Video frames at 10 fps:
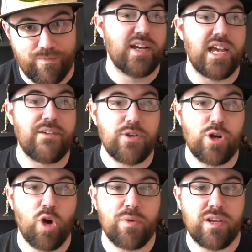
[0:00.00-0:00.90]
If you
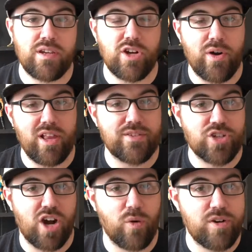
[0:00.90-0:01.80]
know me, you know I love
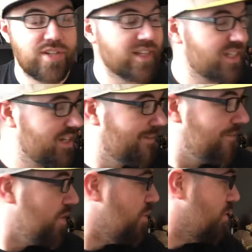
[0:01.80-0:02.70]
Star Wars. You can see a
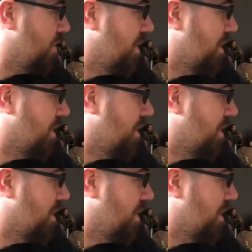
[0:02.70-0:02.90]
few